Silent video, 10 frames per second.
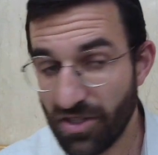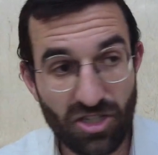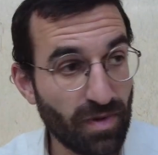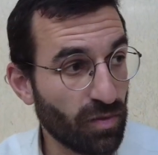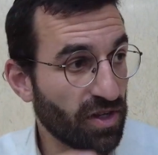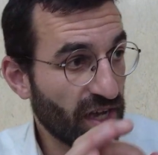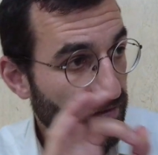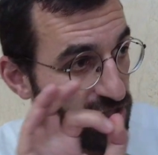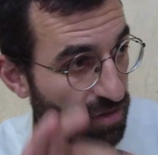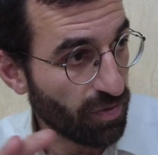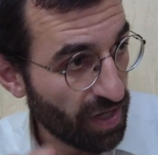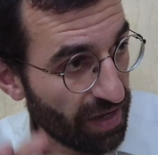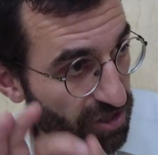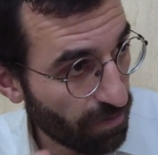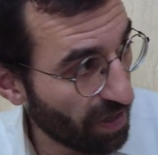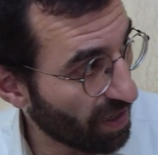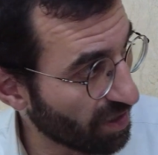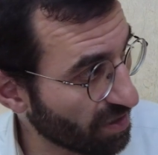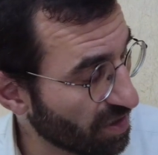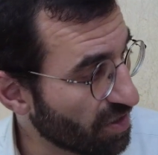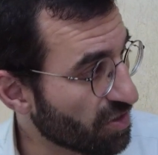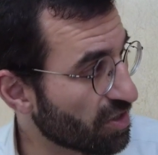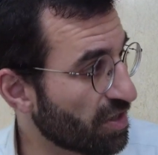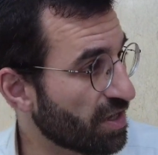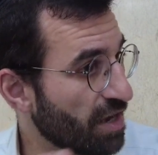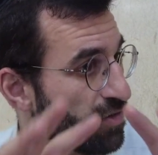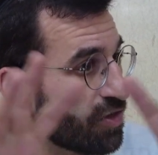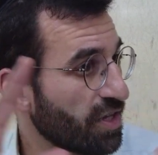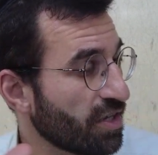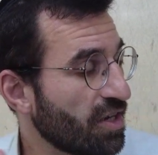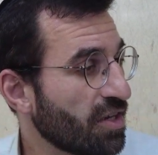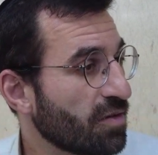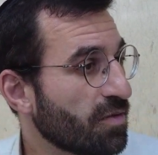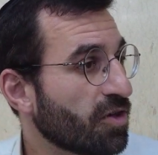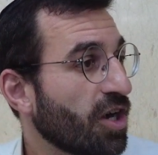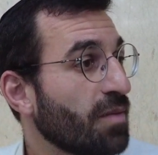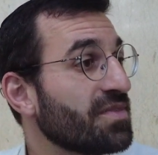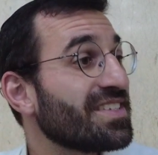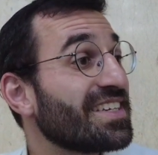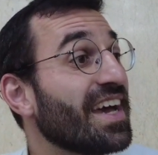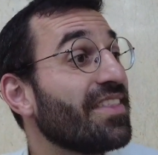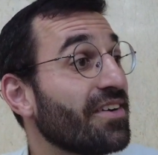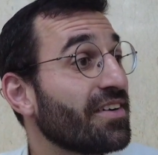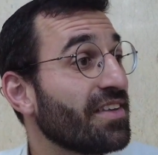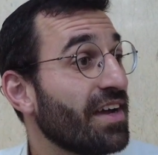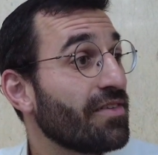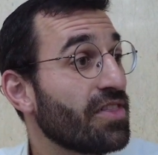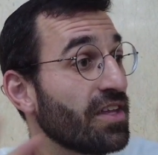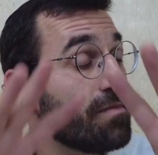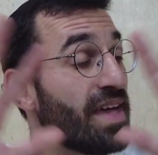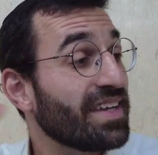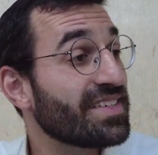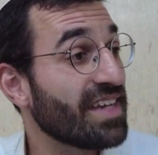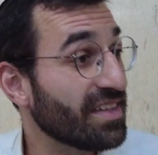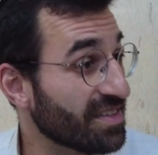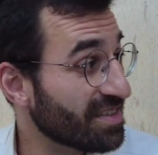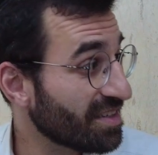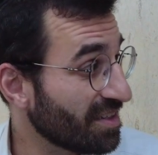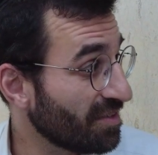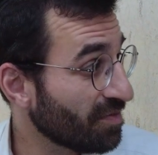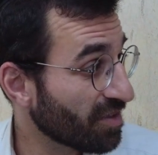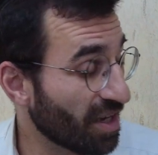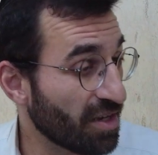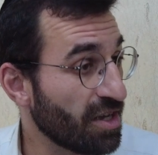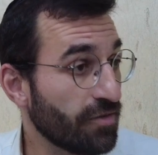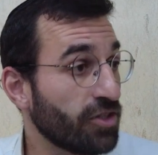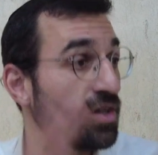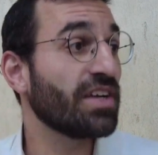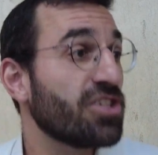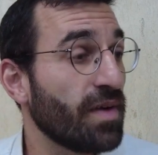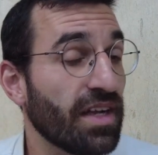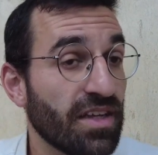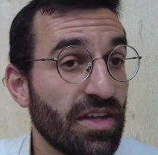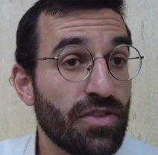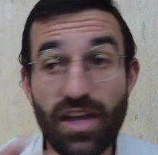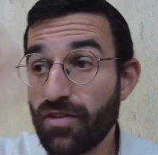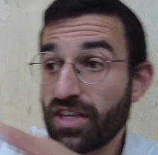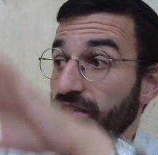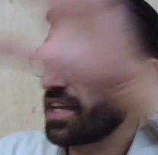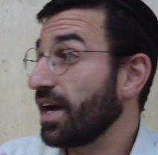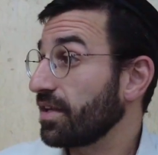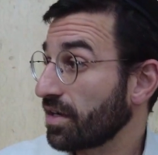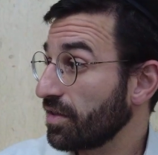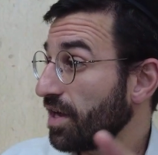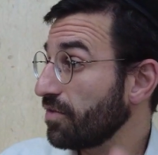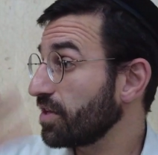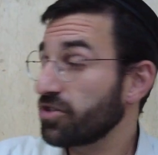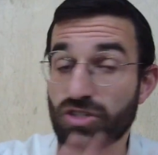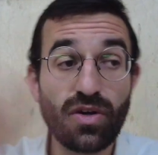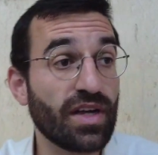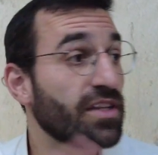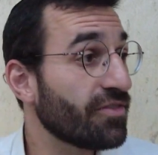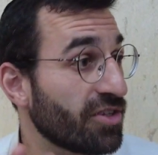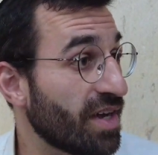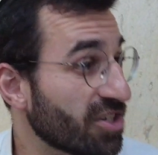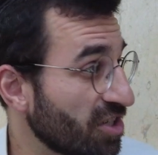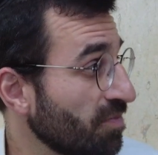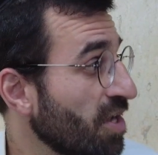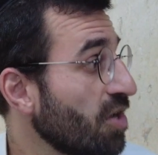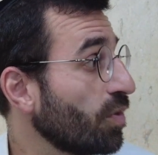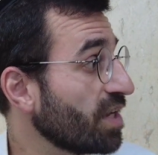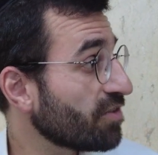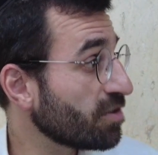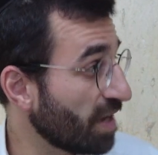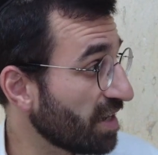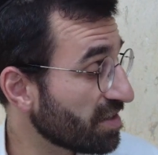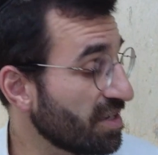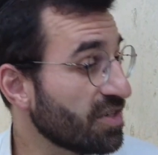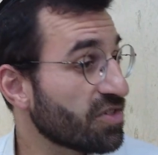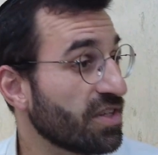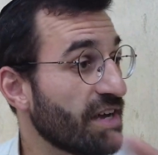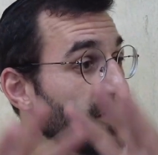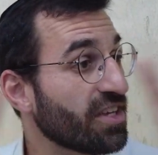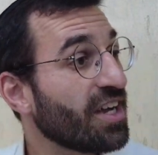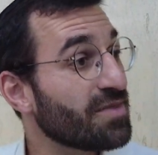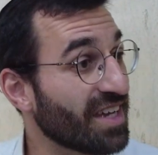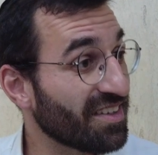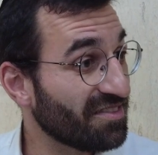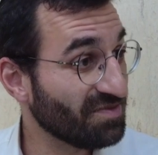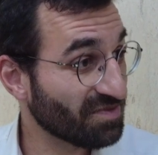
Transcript: Shabbat, when you have Shabbat, so then everything comes together. Everything makes sense. Okay? If you don't have Shabbat, then everything is chaotic. Everything is just going in a different direction. When you have Shabbat, so then everything comes together.